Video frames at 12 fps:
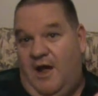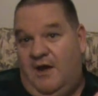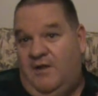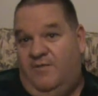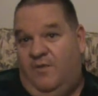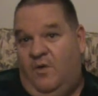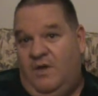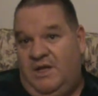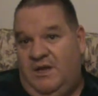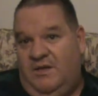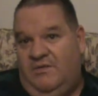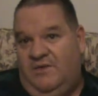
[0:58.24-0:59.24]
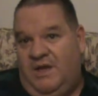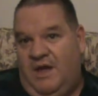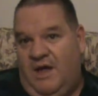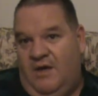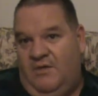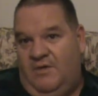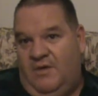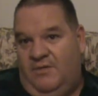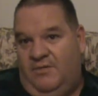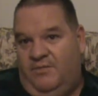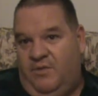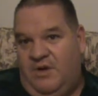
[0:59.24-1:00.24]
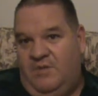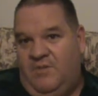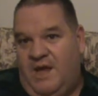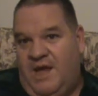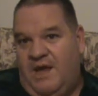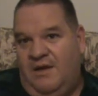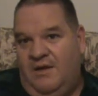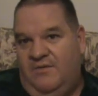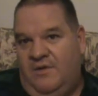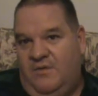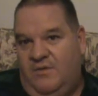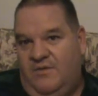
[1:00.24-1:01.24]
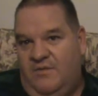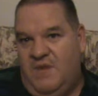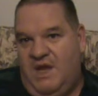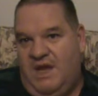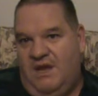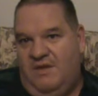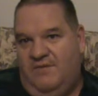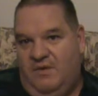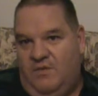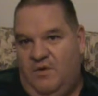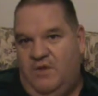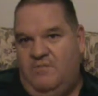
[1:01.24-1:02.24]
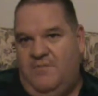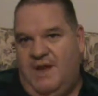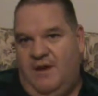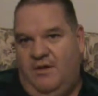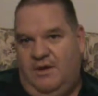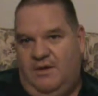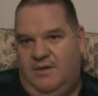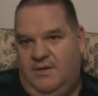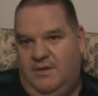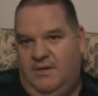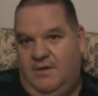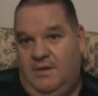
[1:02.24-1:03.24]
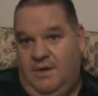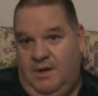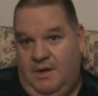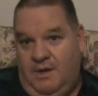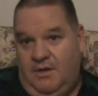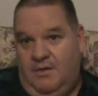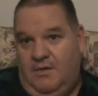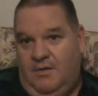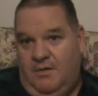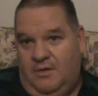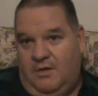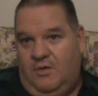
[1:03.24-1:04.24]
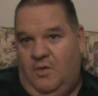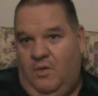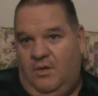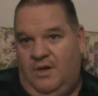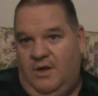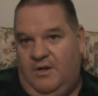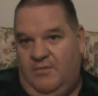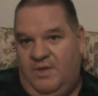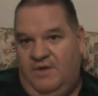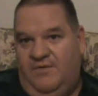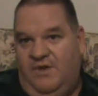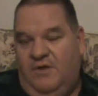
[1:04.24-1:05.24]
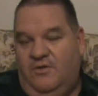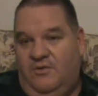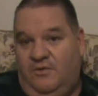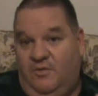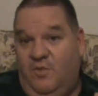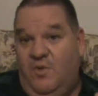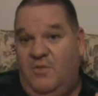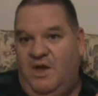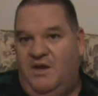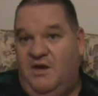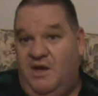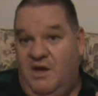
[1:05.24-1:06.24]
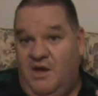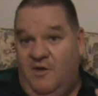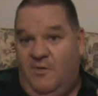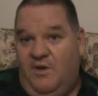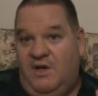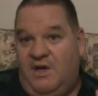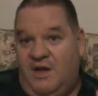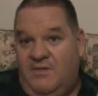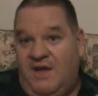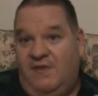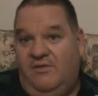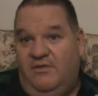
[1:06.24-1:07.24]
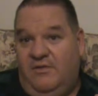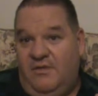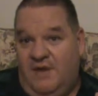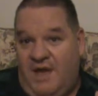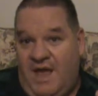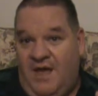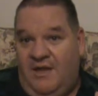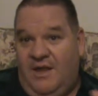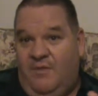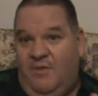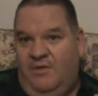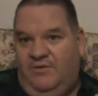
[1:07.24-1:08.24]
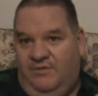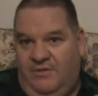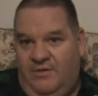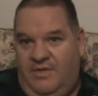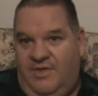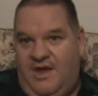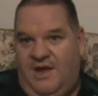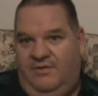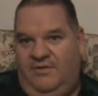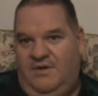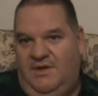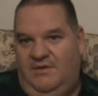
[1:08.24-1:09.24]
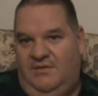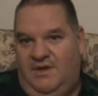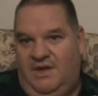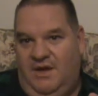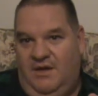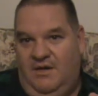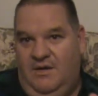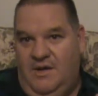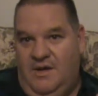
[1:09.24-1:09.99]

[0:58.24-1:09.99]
only 40 years ago, it was pretty bad living man if you weren't married. You're called a bit of a loose woman. Well, you can imagine how that was 2,000 years ago.